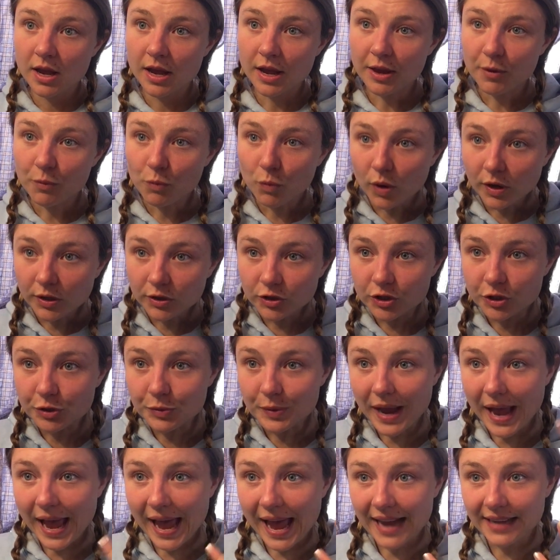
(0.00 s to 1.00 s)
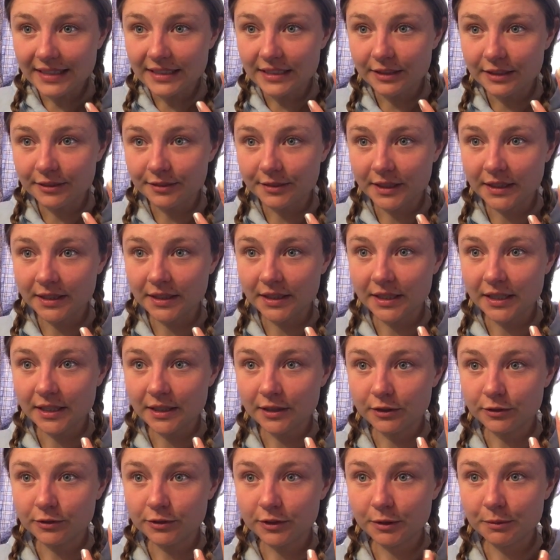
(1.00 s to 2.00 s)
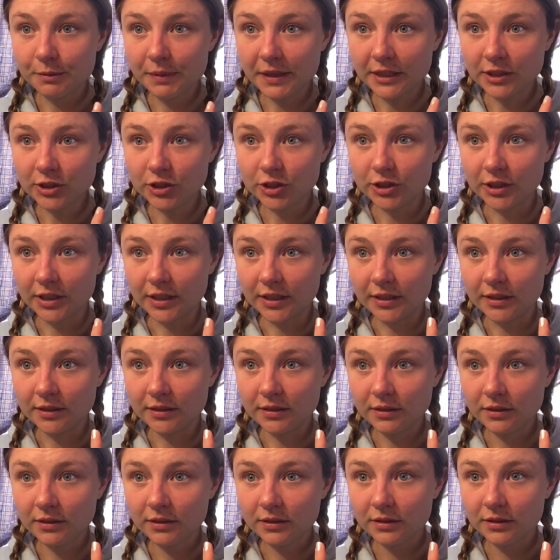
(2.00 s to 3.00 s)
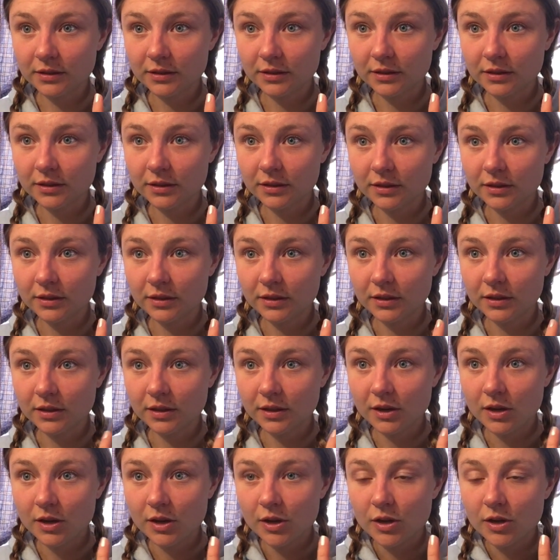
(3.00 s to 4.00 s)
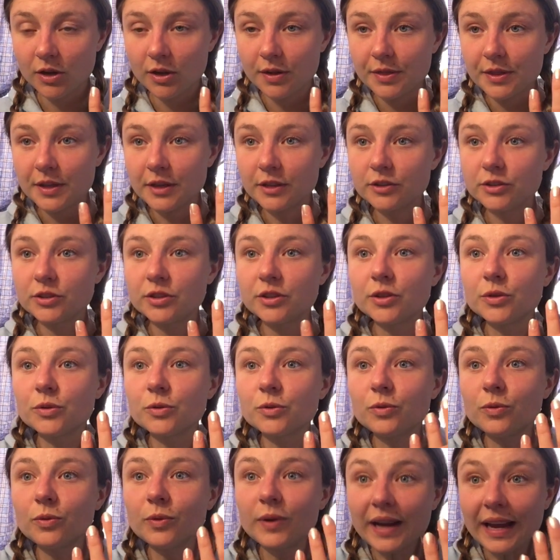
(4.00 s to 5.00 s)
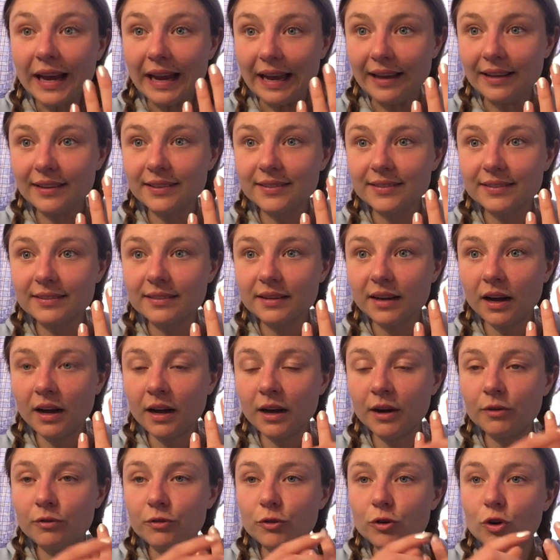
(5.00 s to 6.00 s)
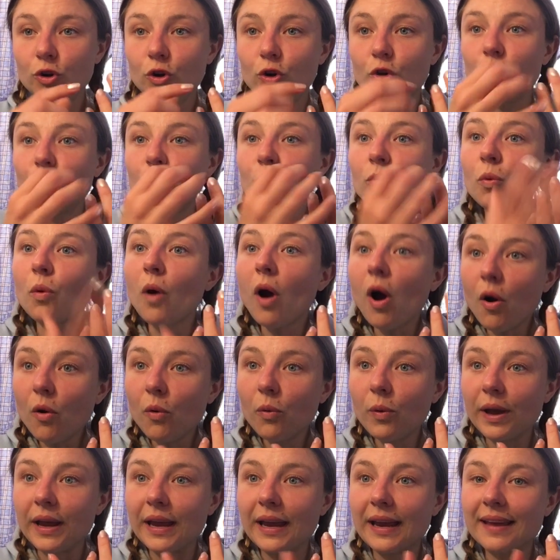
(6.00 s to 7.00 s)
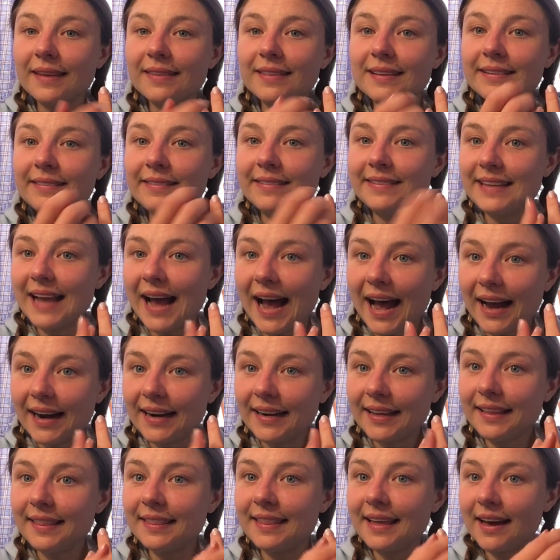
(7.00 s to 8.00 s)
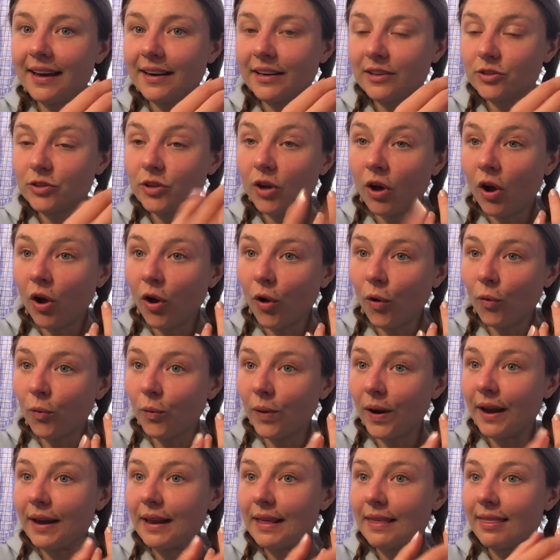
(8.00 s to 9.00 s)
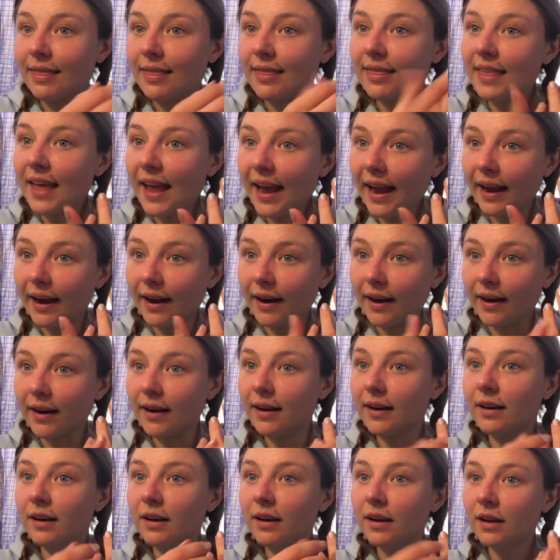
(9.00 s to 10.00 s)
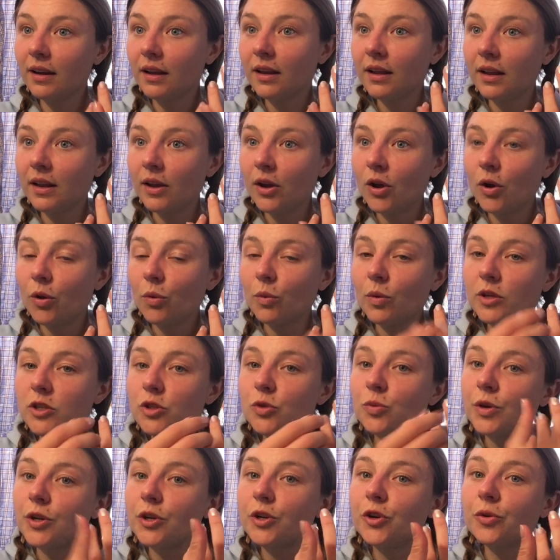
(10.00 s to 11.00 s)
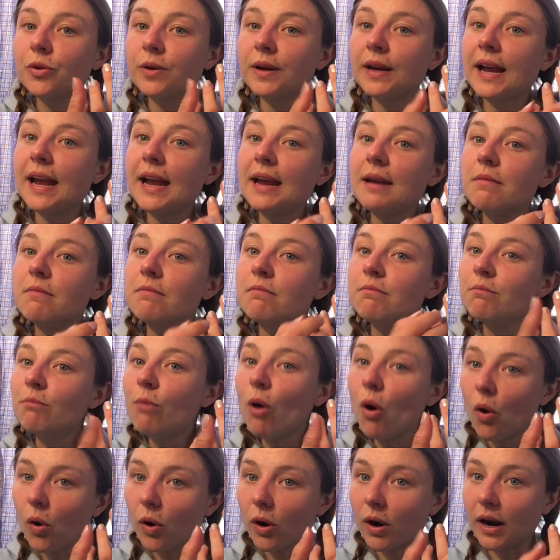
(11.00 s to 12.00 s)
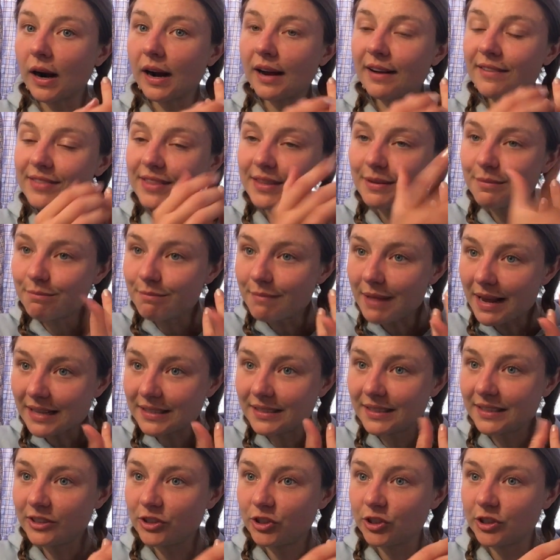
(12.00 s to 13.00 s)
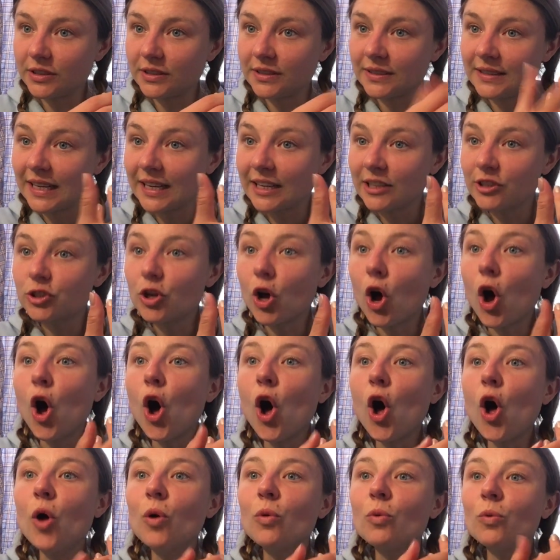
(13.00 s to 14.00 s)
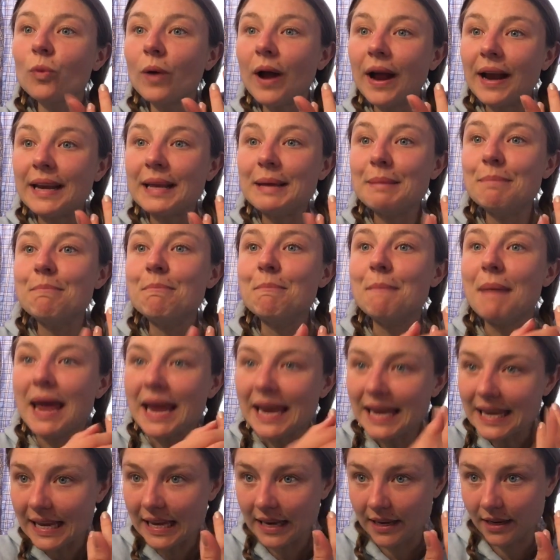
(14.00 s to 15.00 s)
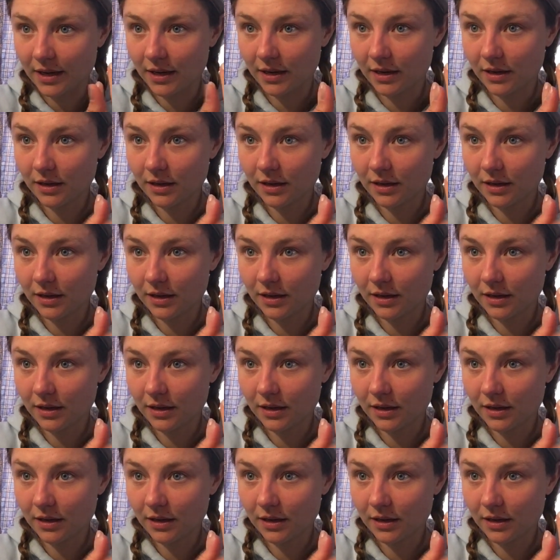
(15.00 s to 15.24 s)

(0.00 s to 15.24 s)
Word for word: once you activate the information, there's the risk of growing the data that is already there, which would create more of the messages that it's already making.